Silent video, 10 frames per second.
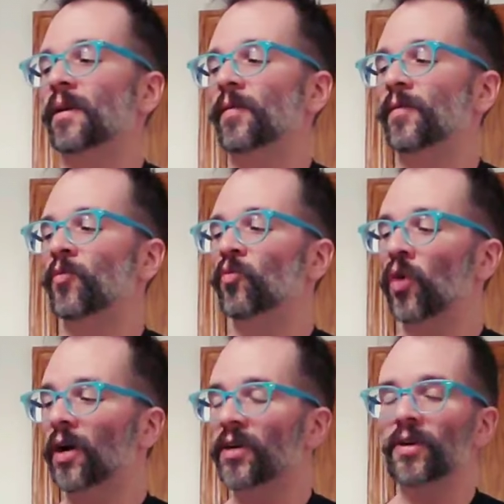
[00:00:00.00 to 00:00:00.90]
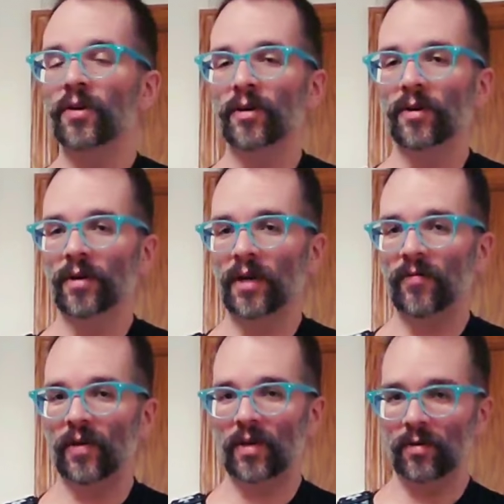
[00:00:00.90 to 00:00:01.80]
If you run your
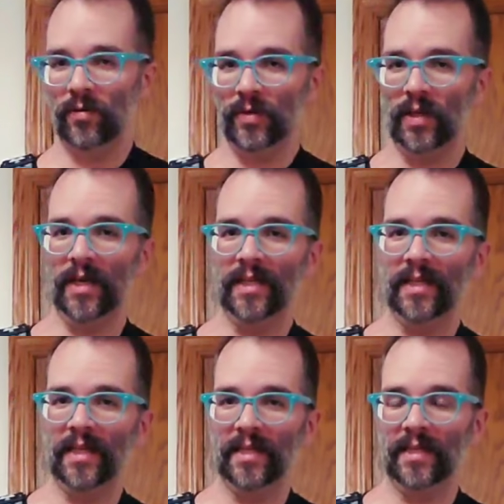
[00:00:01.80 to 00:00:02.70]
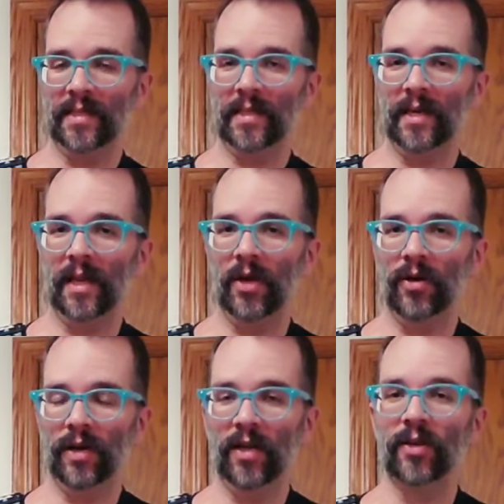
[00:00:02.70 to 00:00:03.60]
fingers like this
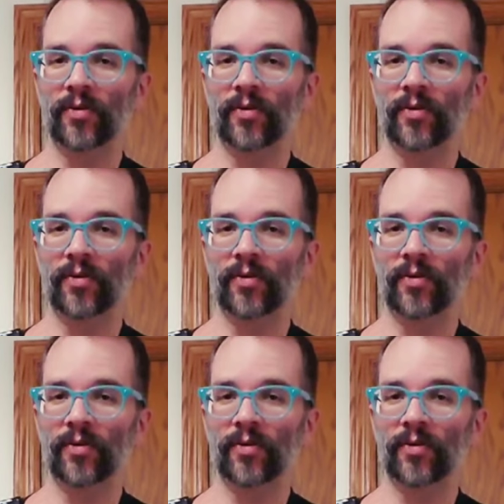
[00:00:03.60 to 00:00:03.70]
along it,